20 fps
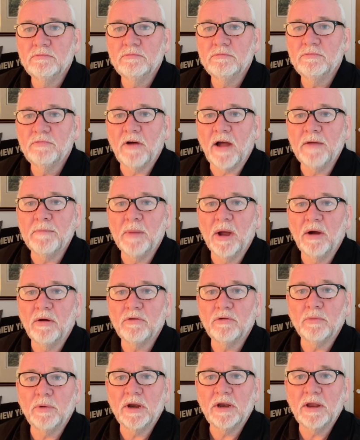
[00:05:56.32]
5
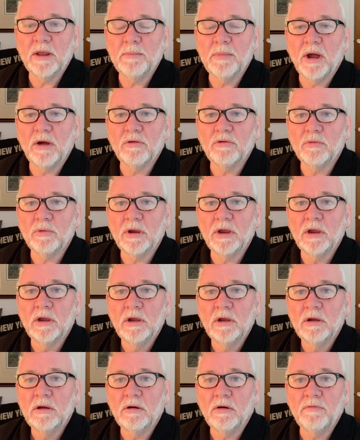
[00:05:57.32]
miles away, 10 miles away,
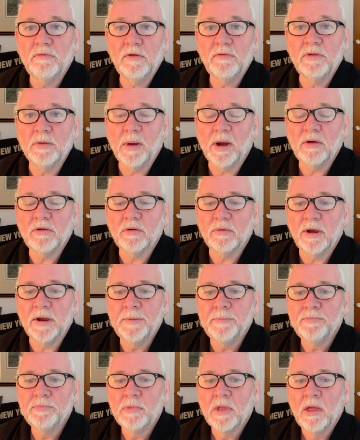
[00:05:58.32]
or 50 miles away.
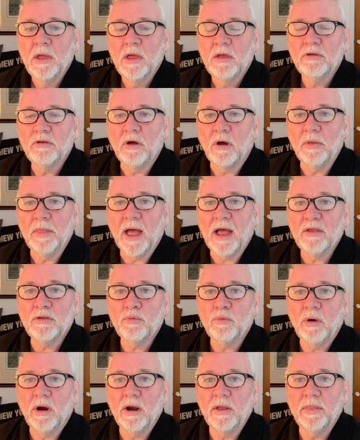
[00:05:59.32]
So that's where